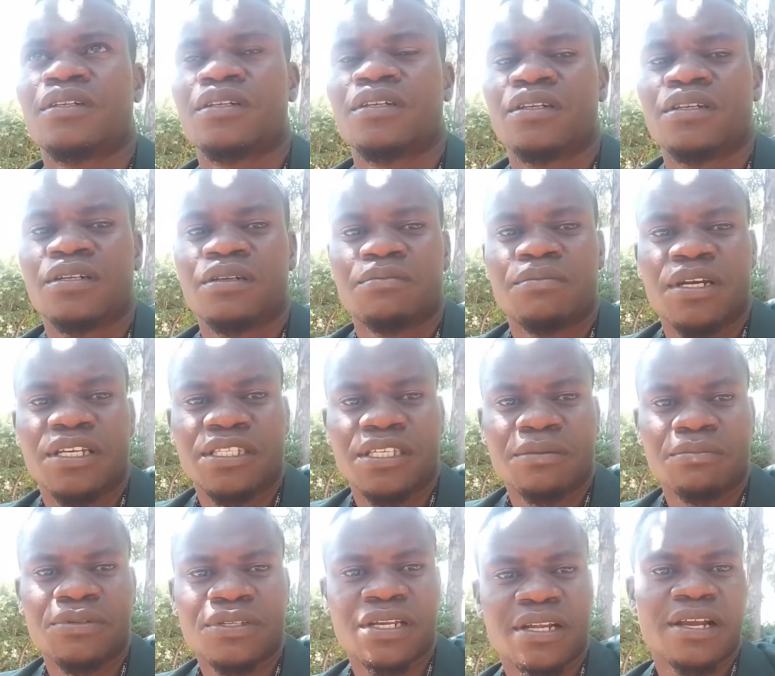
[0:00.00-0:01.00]
My
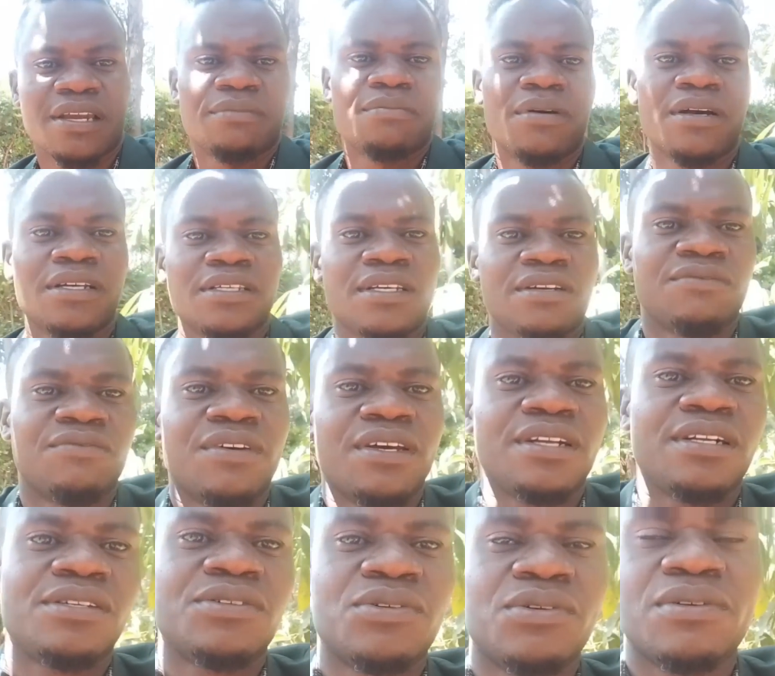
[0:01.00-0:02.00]
subscribers, I'm very
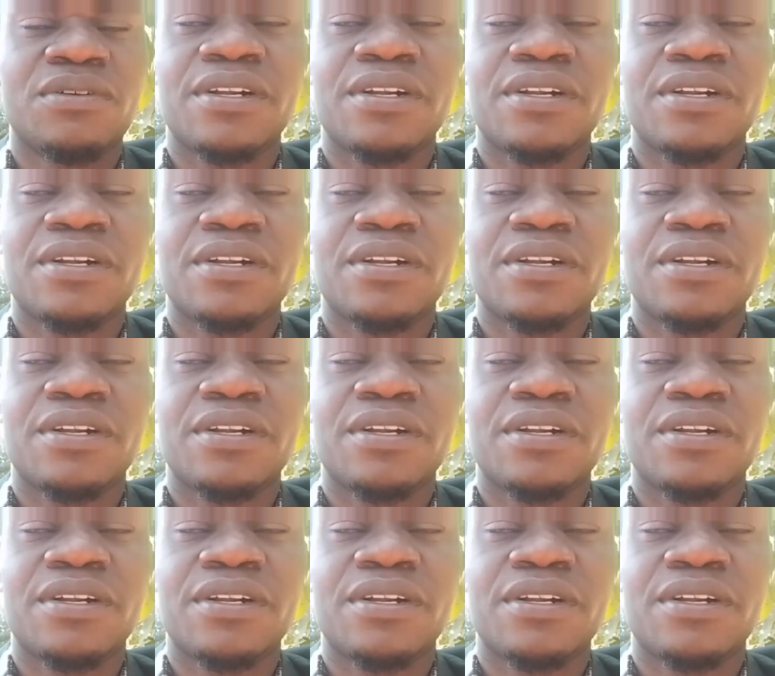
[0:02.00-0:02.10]
sorry.